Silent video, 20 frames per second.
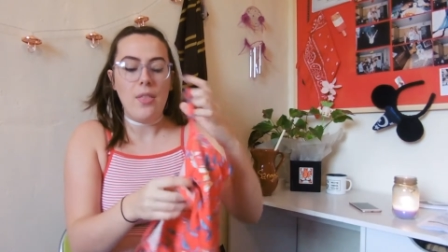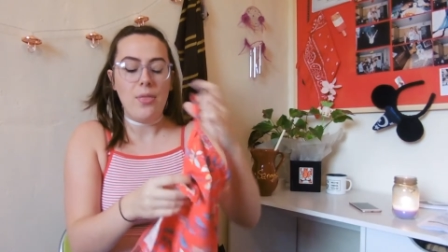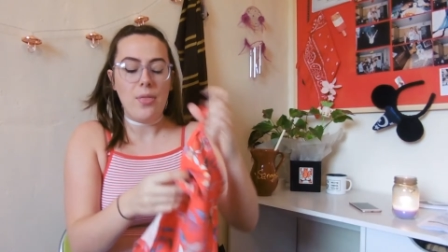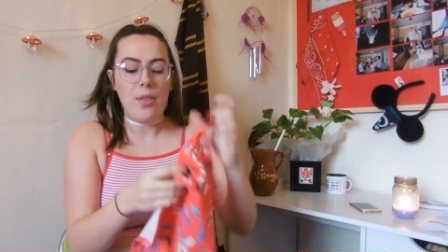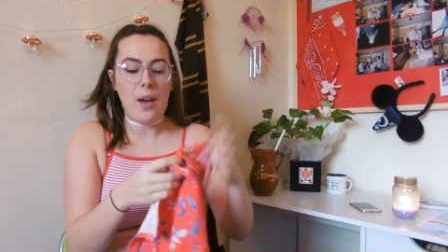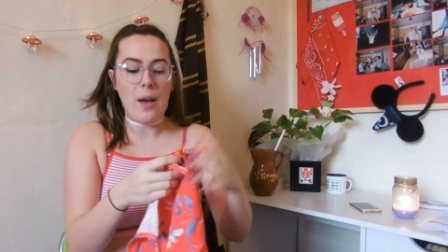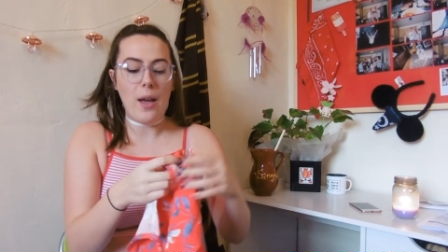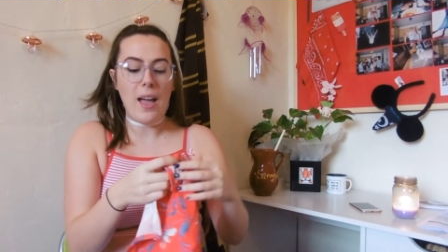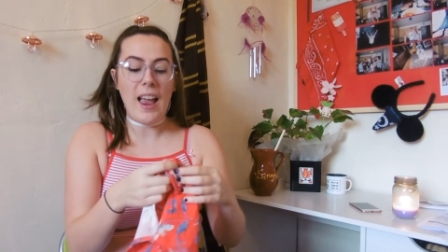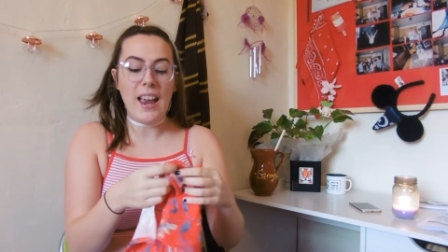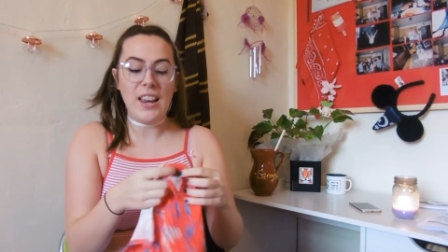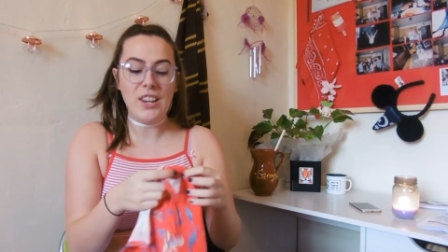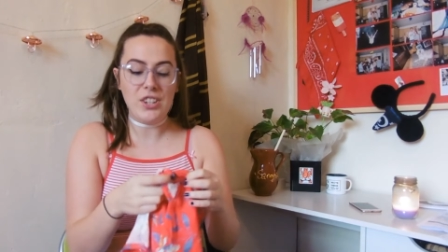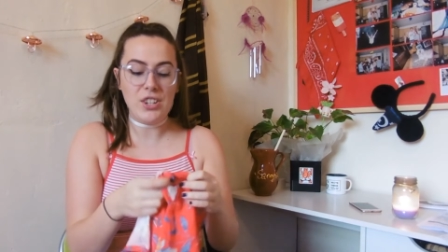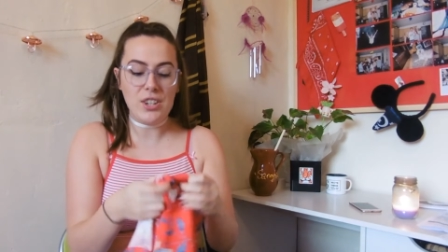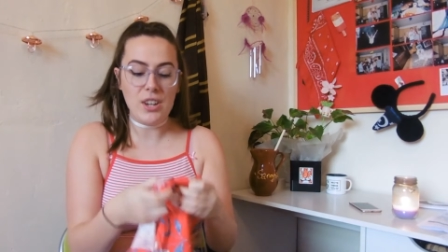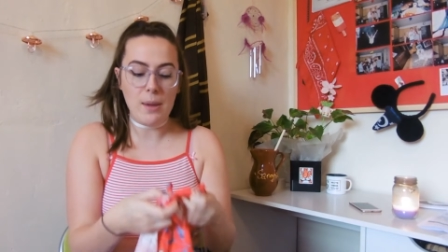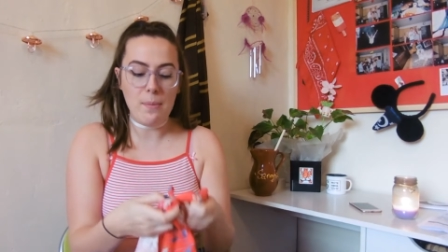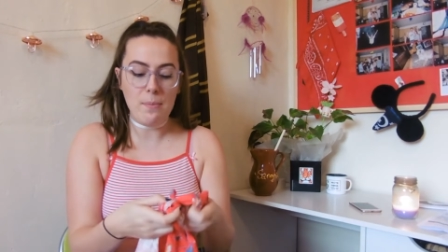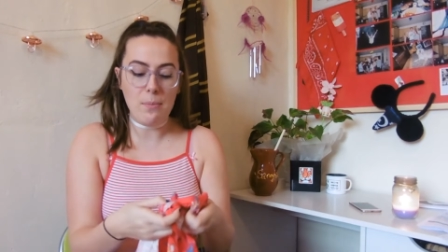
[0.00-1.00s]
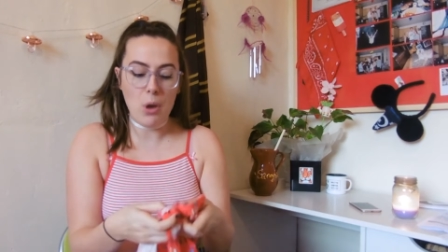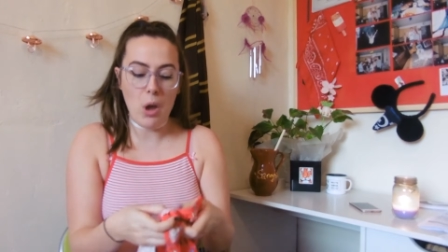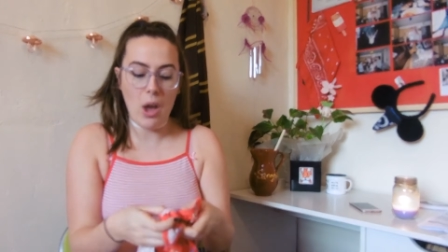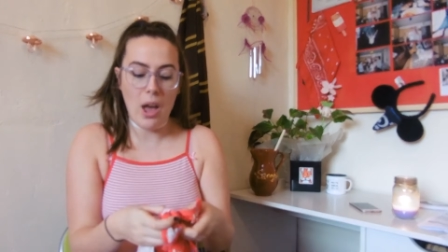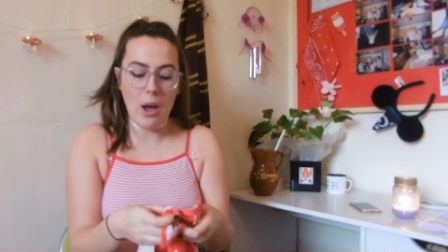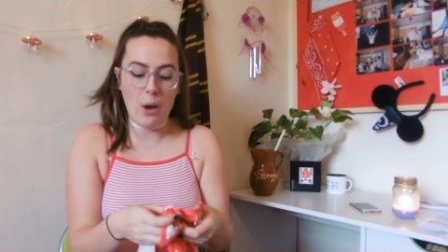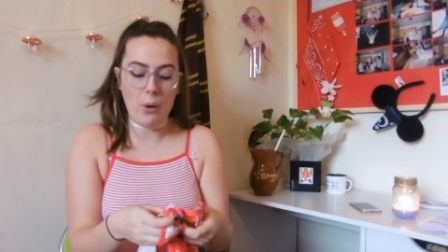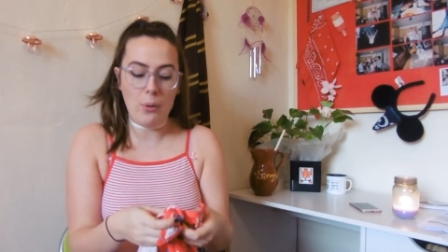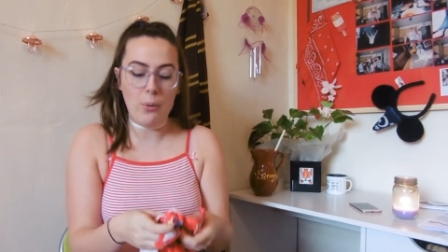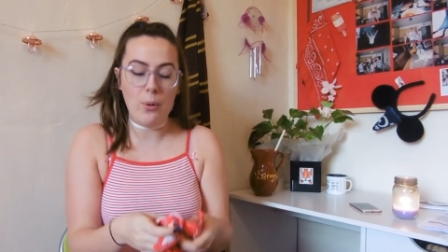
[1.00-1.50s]
that H&M put
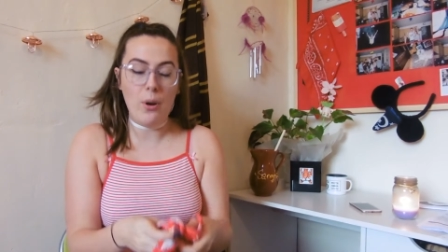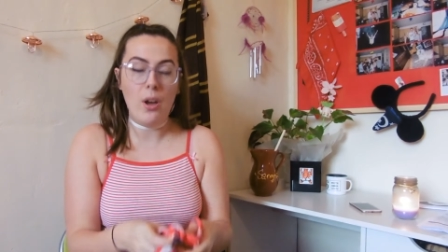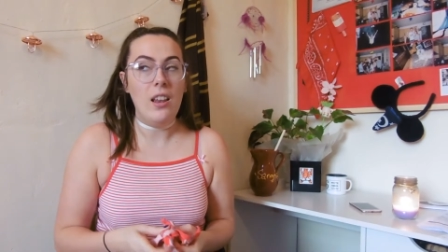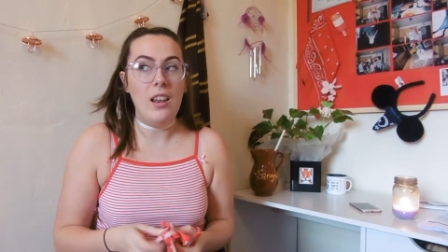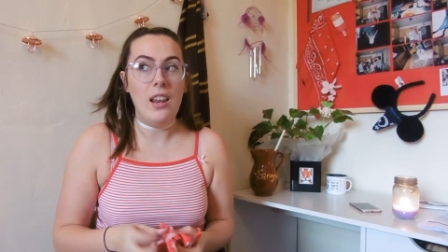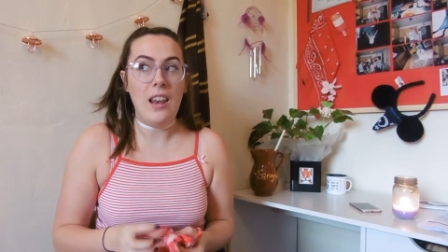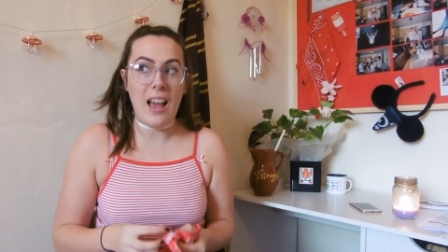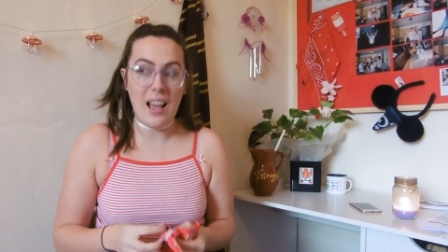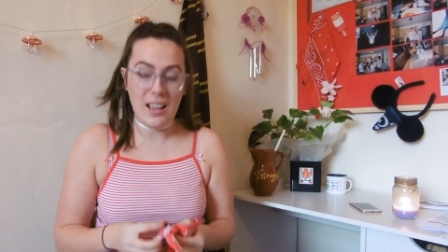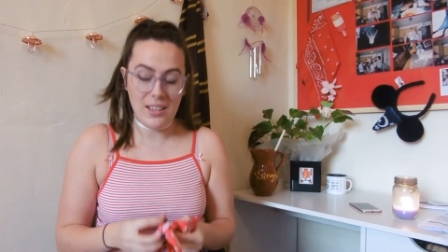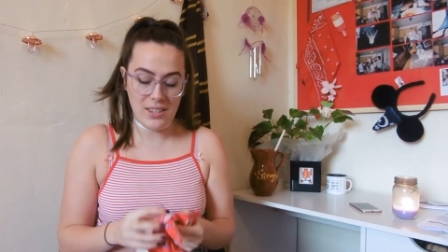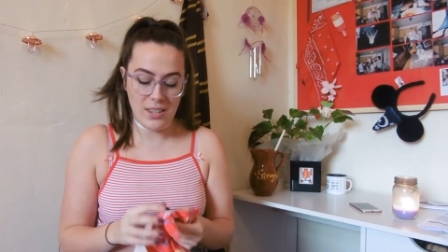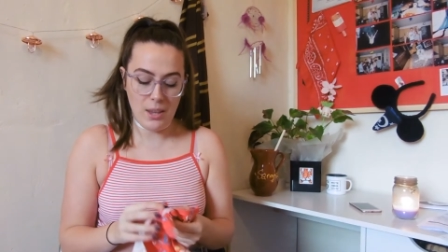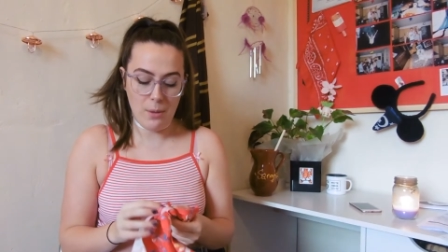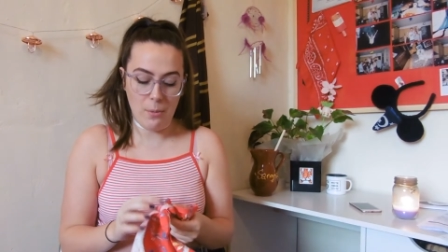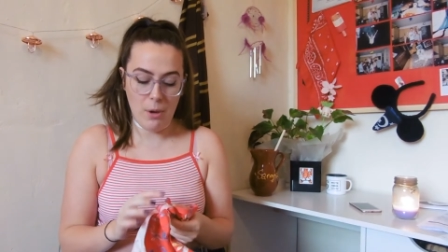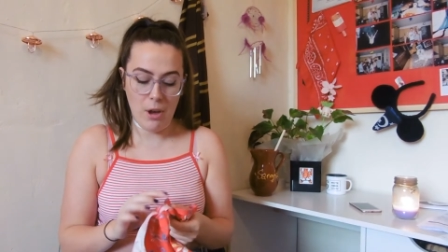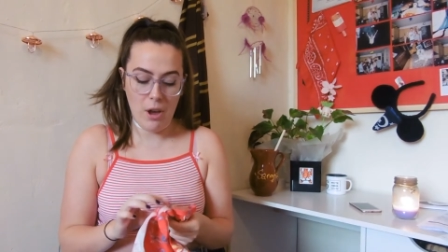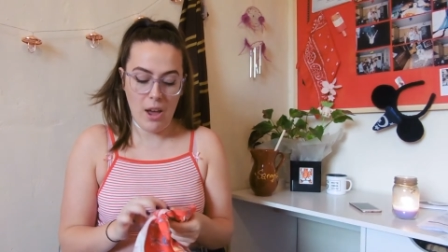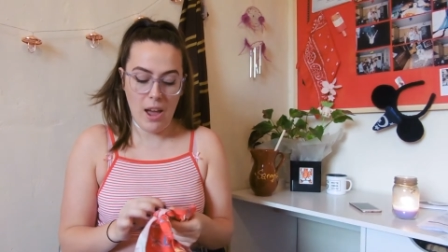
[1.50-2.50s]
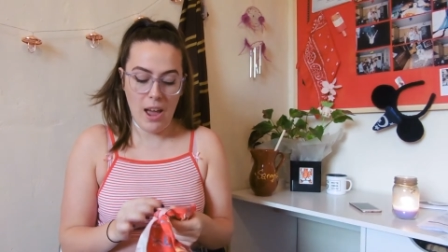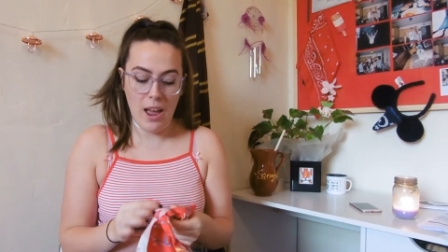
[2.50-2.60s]
out last summer